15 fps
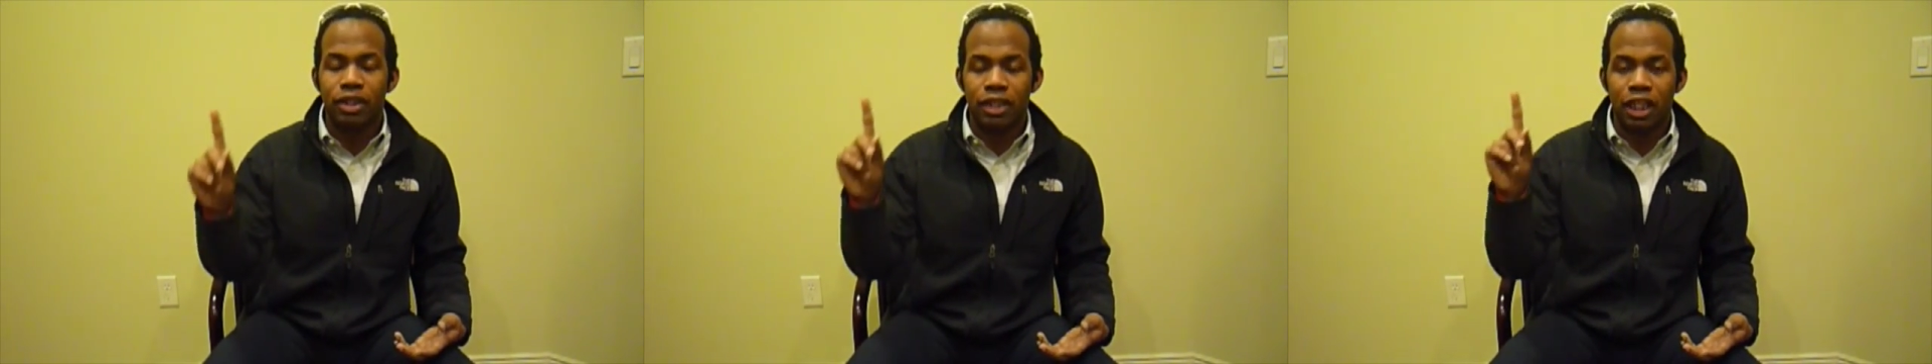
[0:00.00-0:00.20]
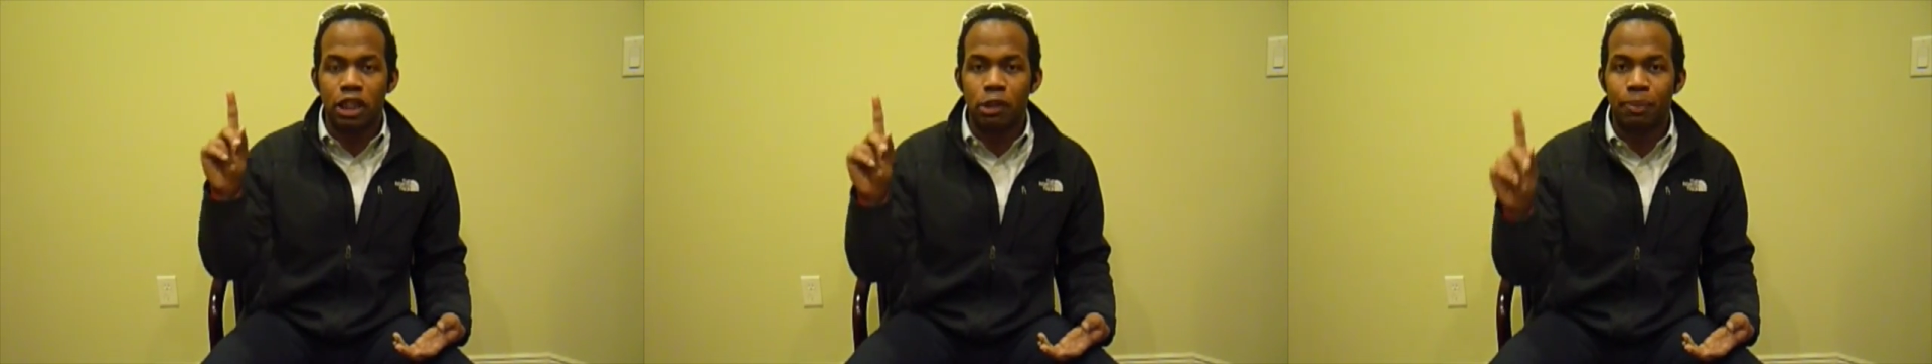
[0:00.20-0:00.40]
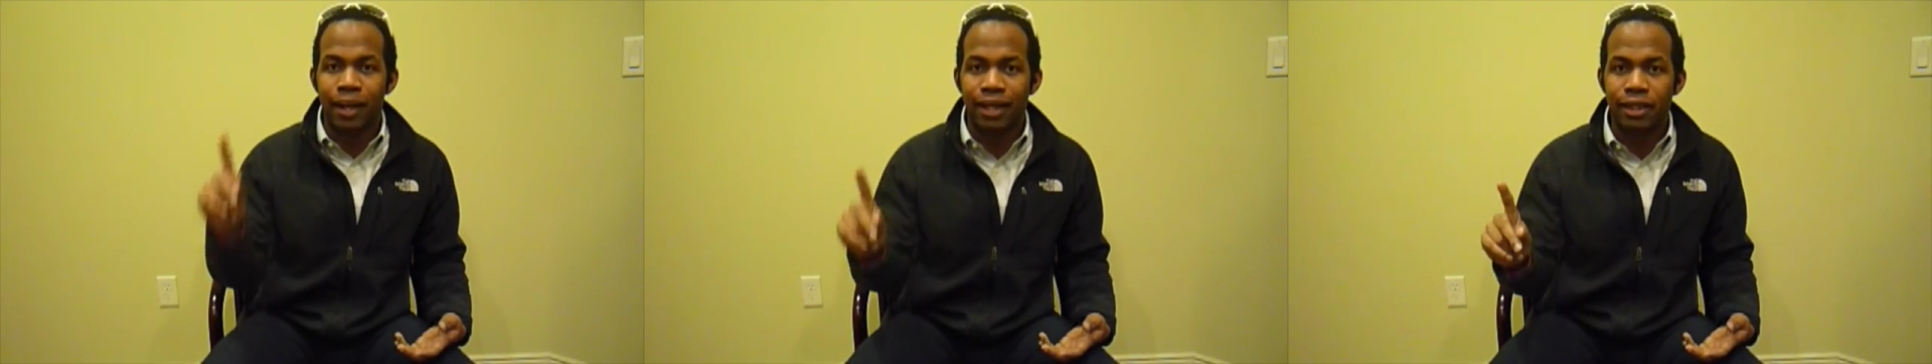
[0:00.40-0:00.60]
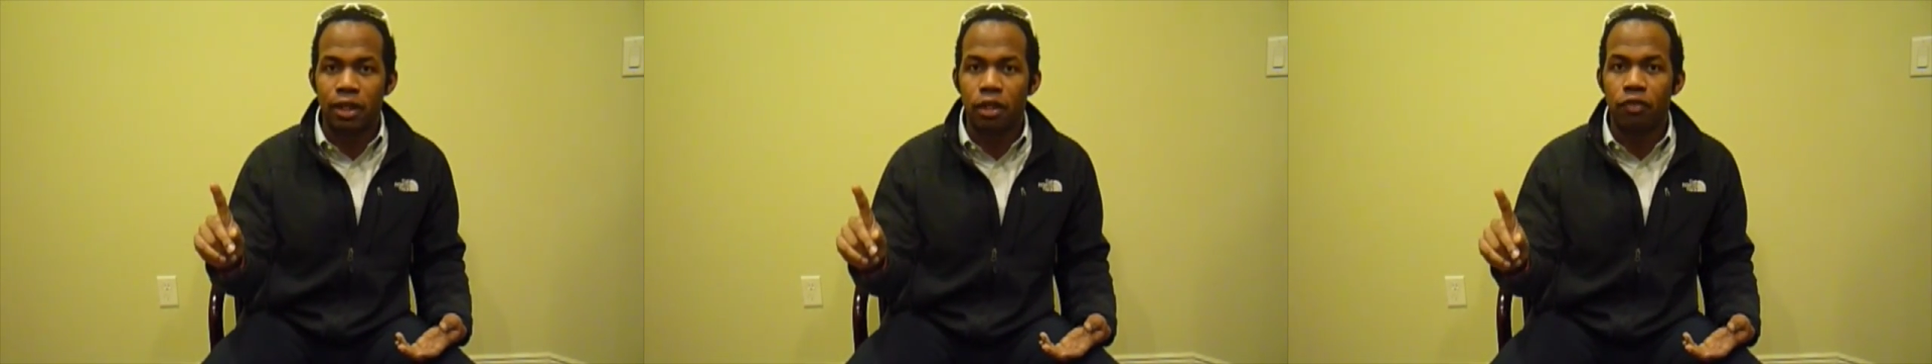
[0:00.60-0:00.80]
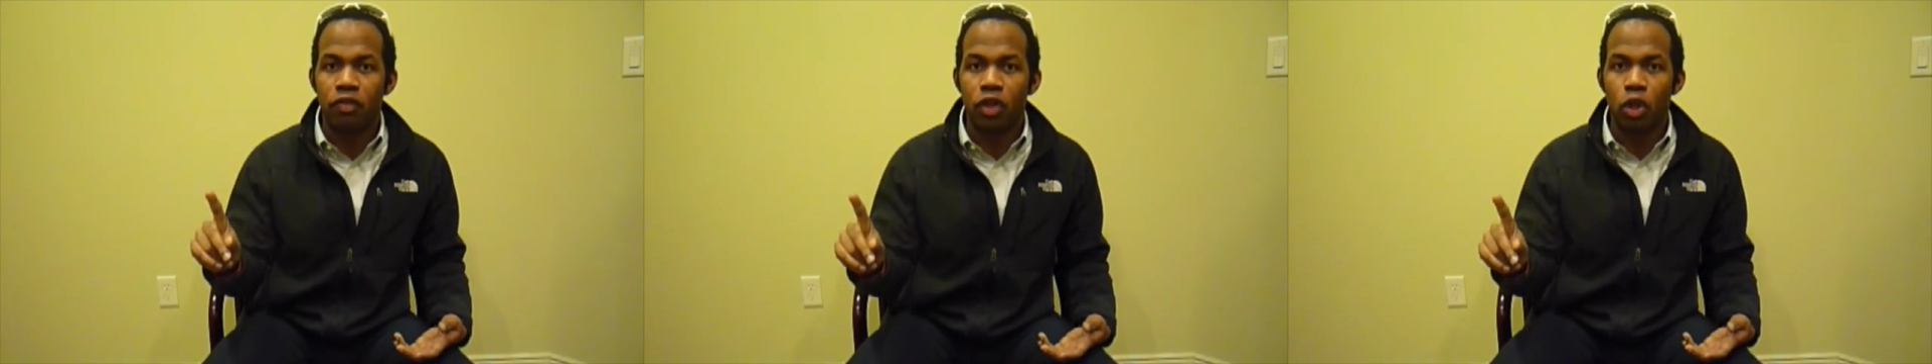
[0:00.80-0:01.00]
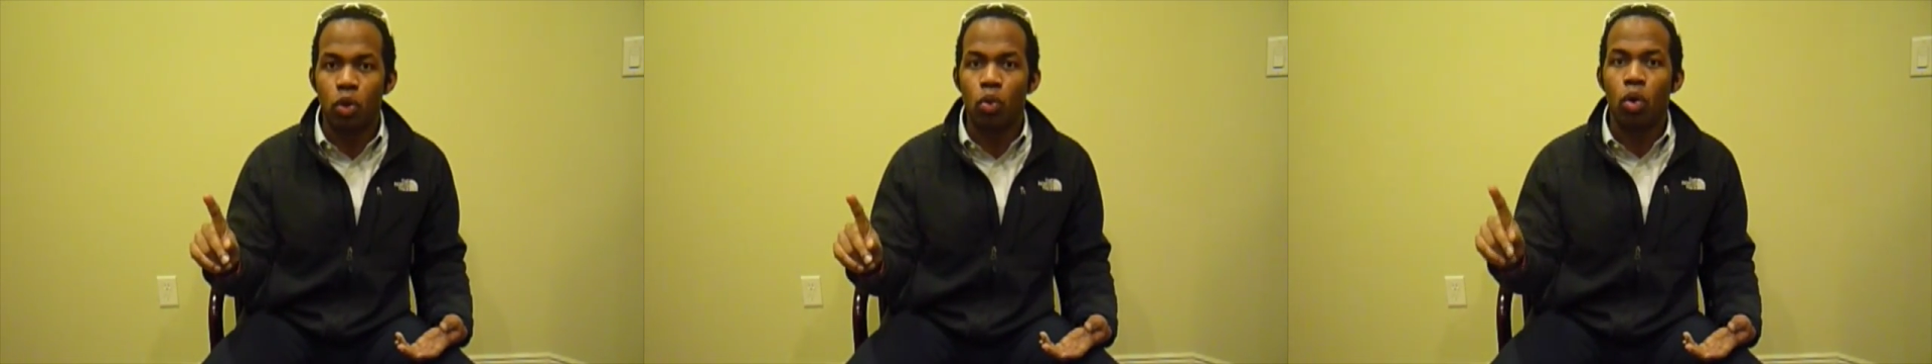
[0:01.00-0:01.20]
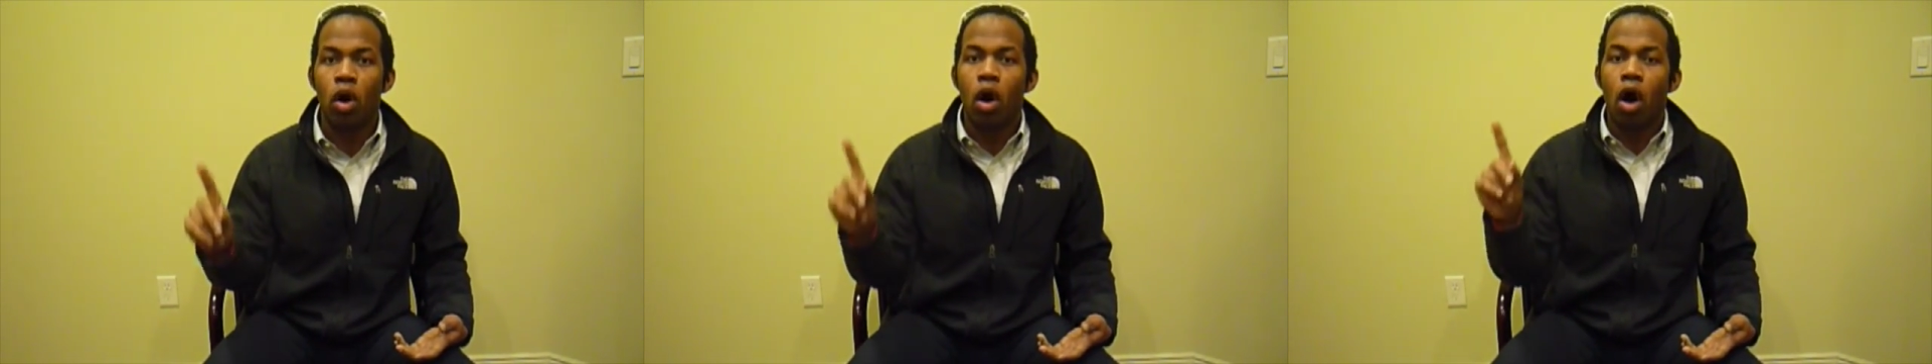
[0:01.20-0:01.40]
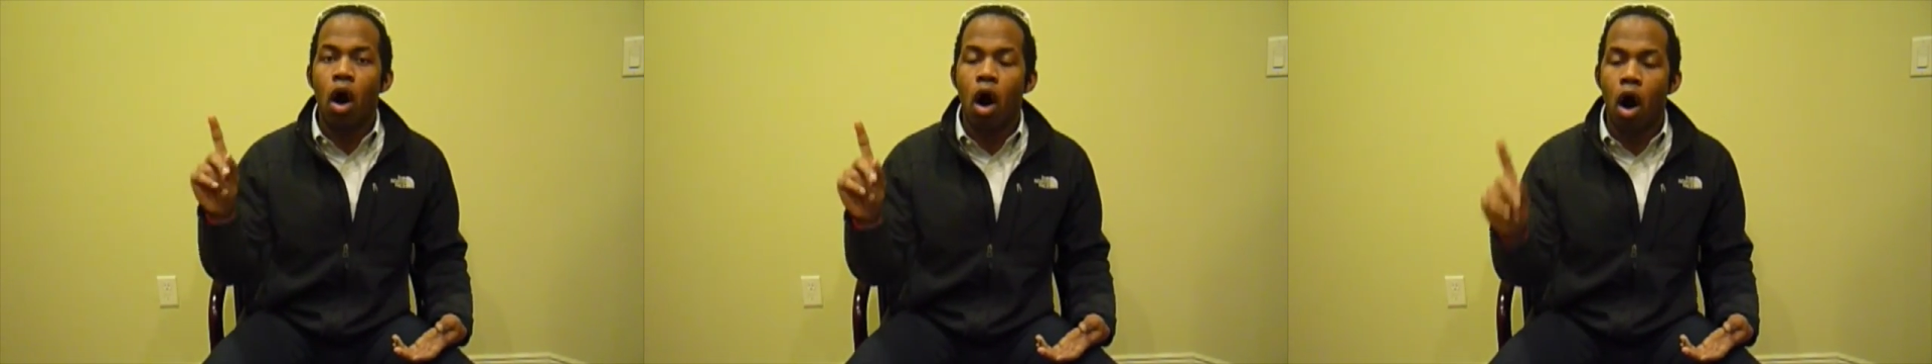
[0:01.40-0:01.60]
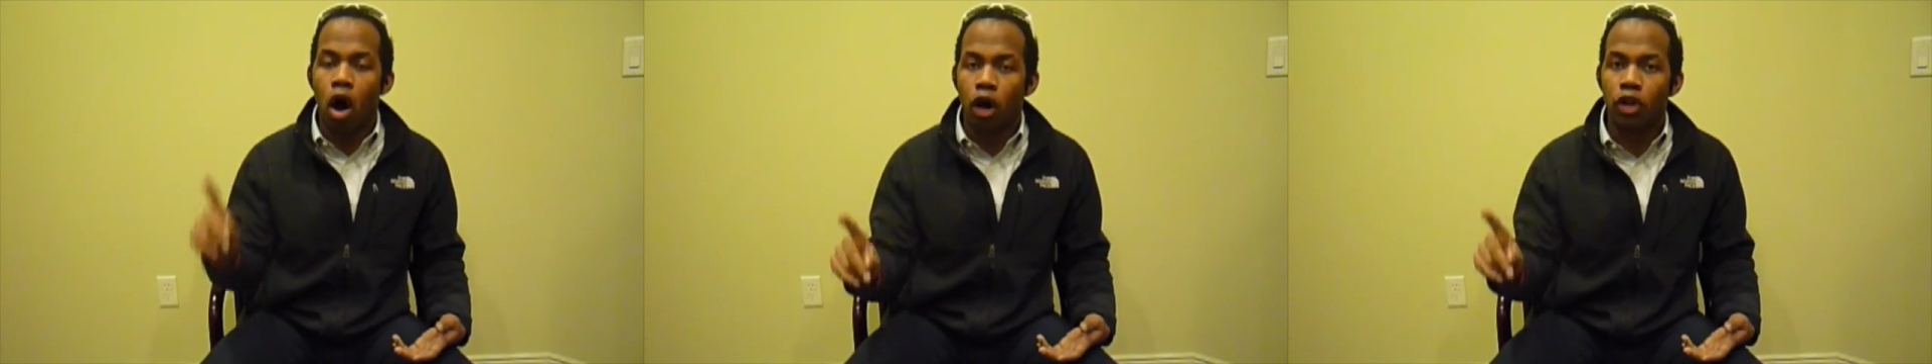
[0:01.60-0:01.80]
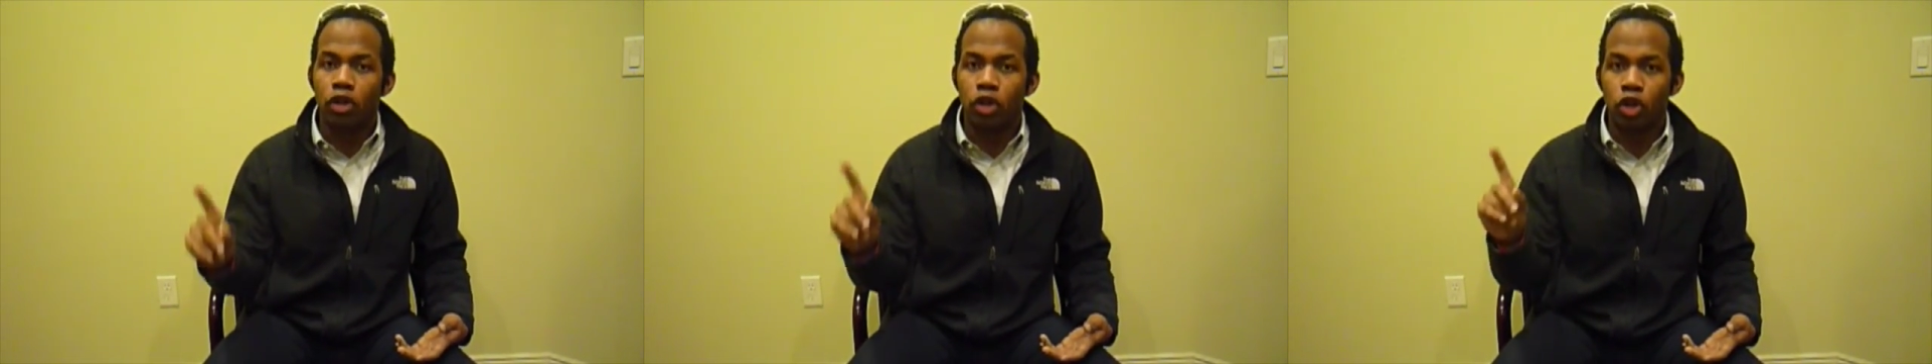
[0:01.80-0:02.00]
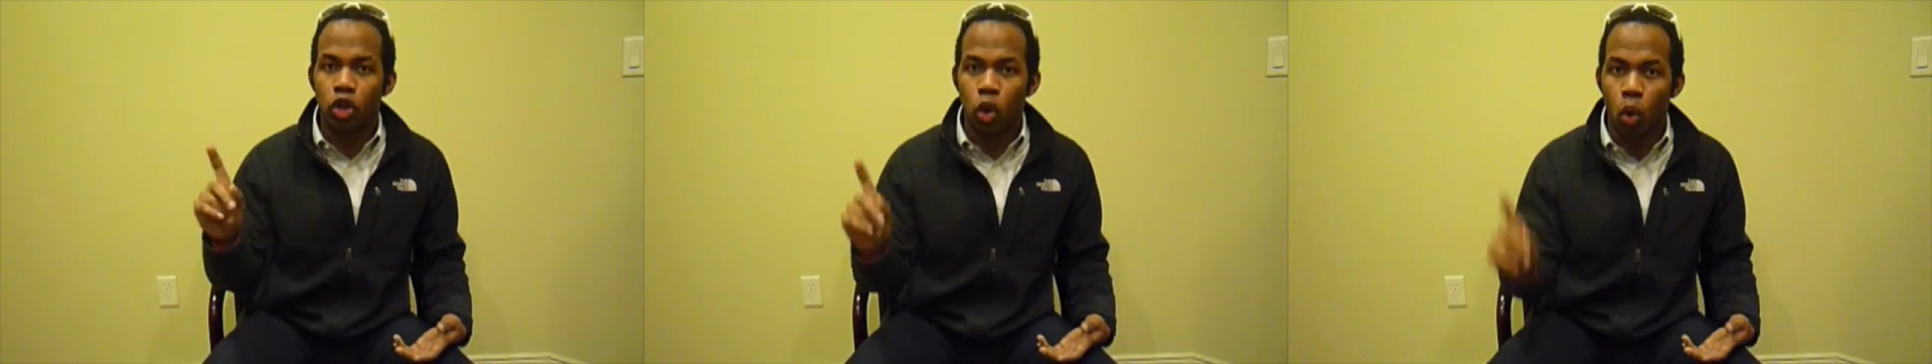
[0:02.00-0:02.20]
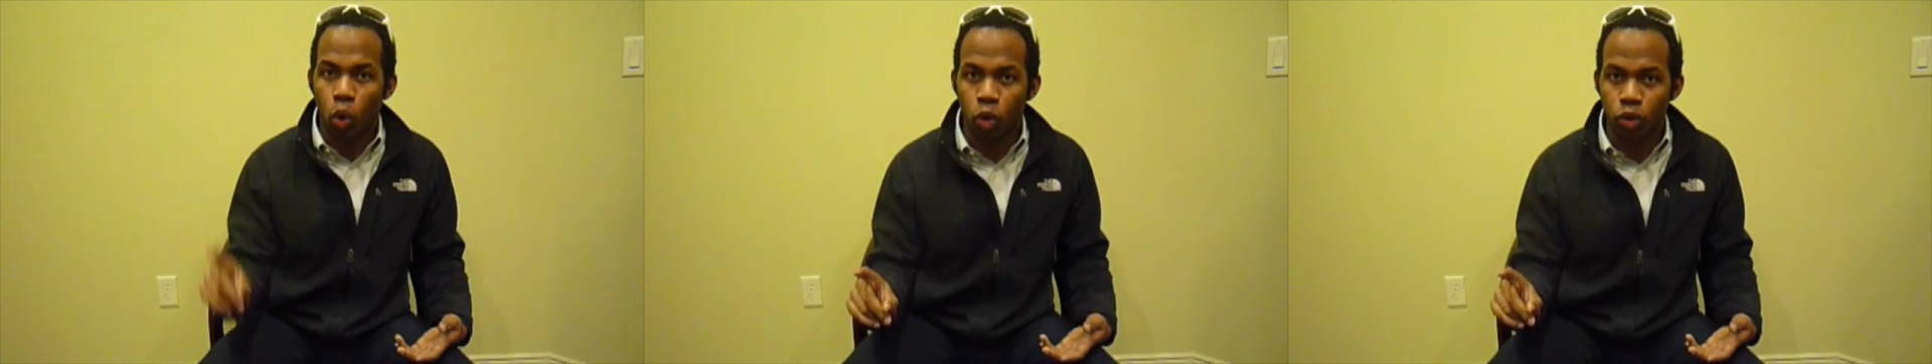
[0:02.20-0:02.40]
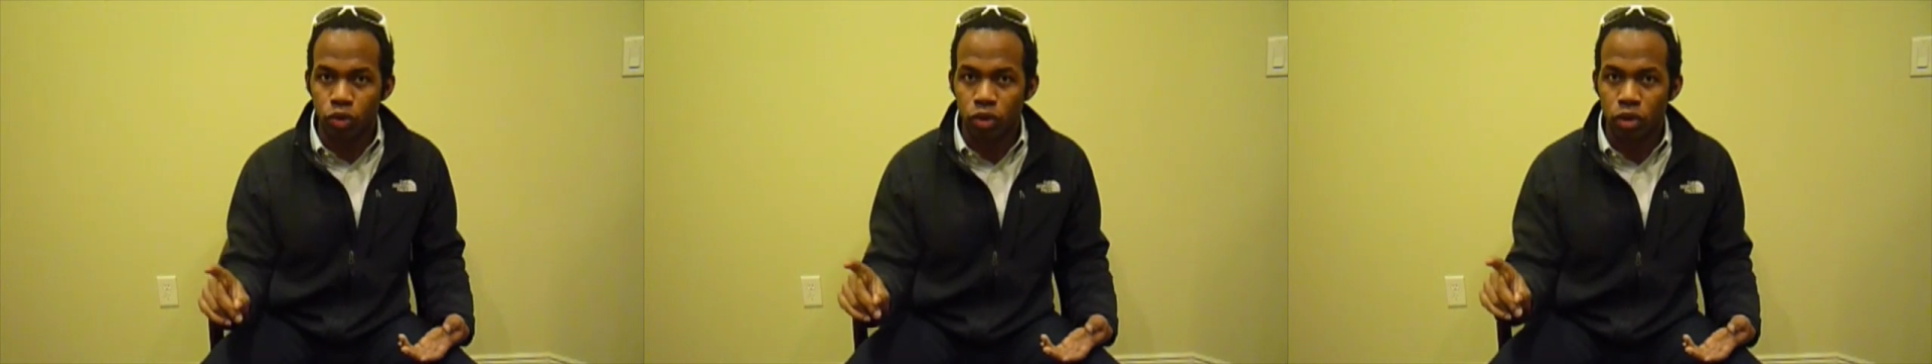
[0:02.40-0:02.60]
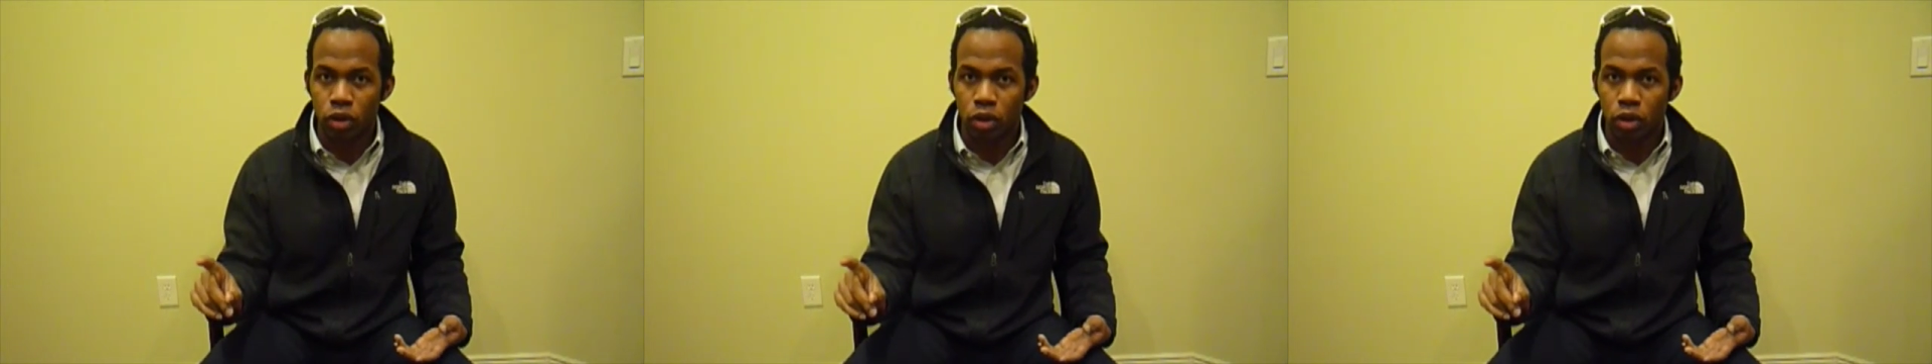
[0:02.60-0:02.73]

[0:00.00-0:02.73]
is expected of you on the course.